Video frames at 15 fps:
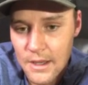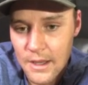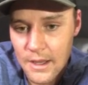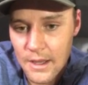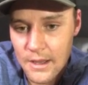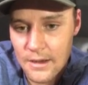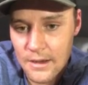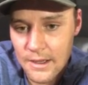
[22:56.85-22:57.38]

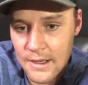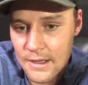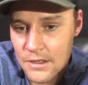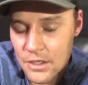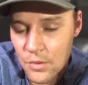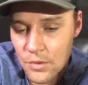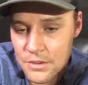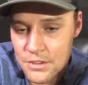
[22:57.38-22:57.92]
and again,
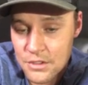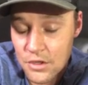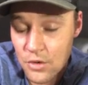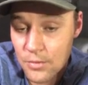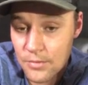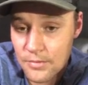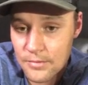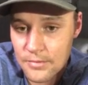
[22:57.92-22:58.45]
you don't want to just
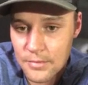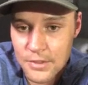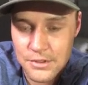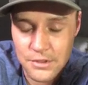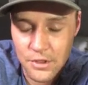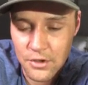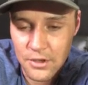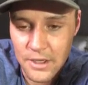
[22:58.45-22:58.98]
go
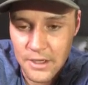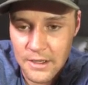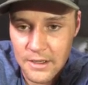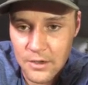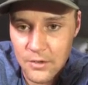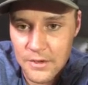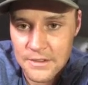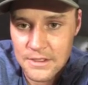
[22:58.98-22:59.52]
berserk and
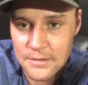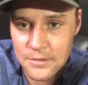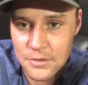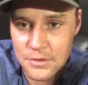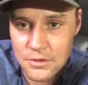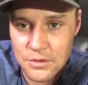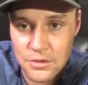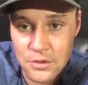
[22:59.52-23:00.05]
increase
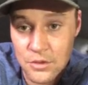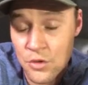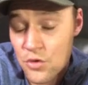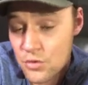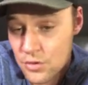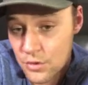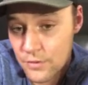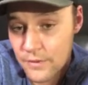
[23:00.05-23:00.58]
them
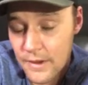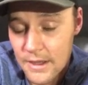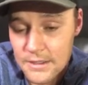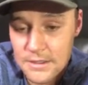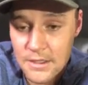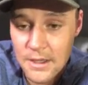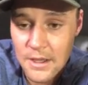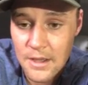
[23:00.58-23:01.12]
too
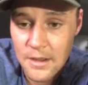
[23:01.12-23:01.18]
fast.